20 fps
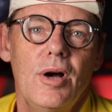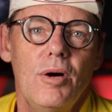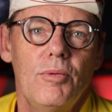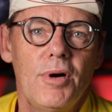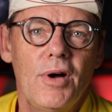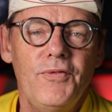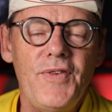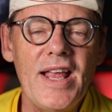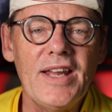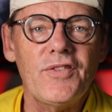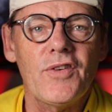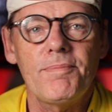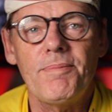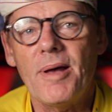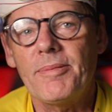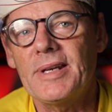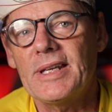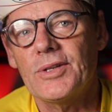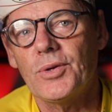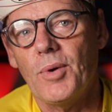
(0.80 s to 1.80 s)
Well, thanks for
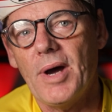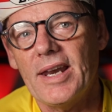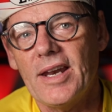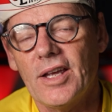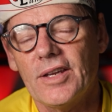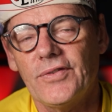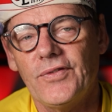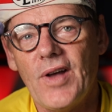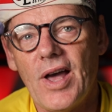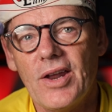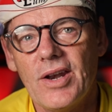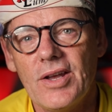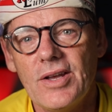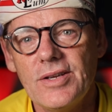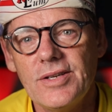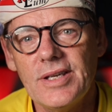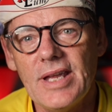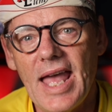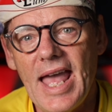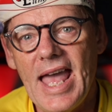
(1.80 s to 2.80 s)
popping into Wano's
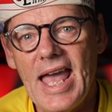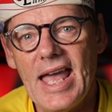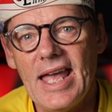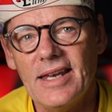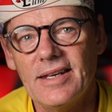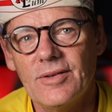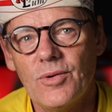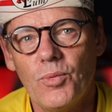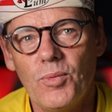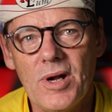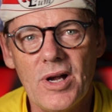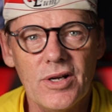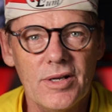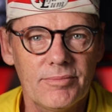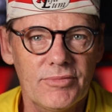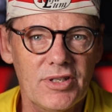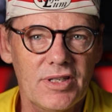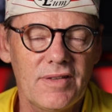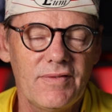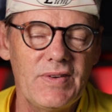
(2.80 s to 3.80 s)
Photos and
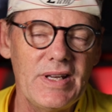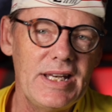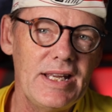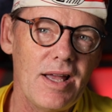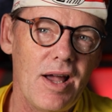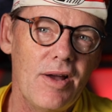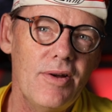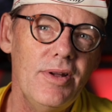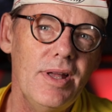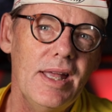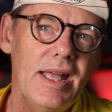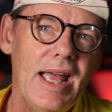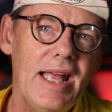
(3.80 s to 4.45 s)
welcome to the video.